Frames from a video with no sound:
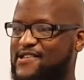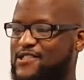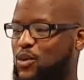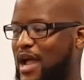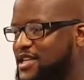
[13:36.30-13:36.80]

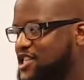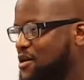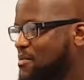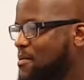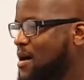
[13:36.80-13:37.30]
So I had to
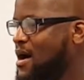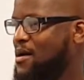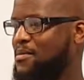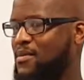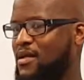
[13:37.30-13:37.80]
tell my
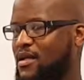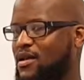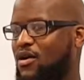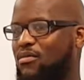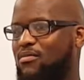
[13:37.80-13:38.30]
mom,
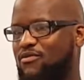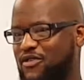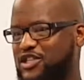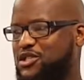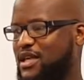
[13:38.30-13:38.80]
no,
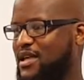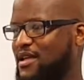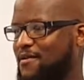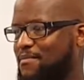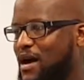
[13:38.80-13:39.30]
eventually,
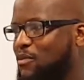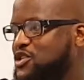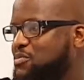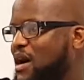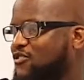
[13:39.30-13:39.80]
it
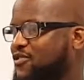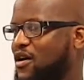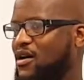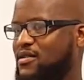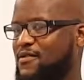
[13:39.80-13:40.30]
was my
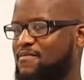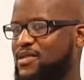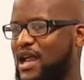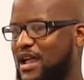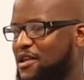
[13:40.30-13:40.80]
fault
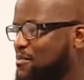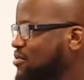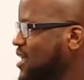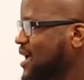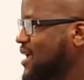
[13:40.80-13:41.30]
that I didn't
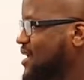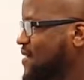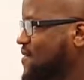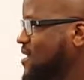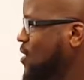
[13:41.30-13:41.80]
play.
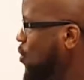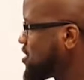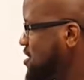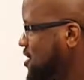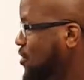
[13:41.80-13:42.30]
It
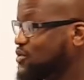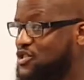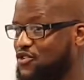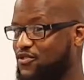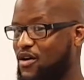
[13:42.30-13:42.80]
wasn't the
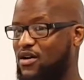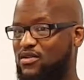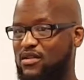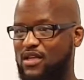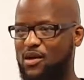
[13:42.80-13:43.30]
coach's fault.
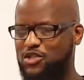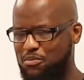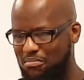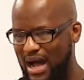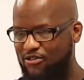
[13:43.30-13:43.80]
It was
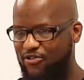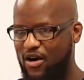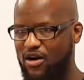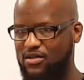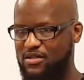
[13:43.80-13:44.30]
my
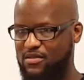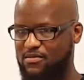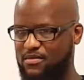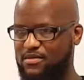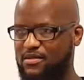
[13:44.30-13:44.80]
fault.
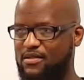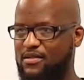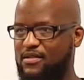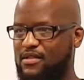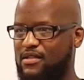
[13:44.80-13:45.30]

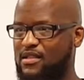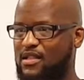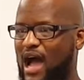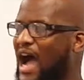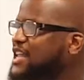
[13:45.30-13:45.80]

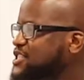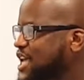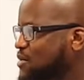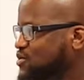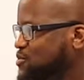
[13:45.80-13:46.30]
I didn't
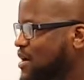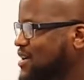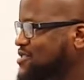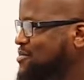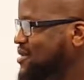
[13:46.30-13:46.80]
take
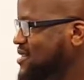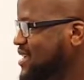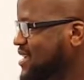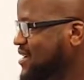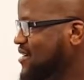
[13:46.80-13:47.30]

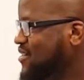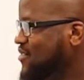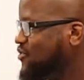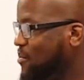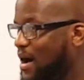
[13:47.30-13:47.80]
responsibility
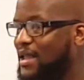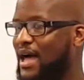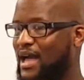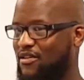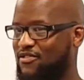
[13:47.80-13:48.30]
for my life.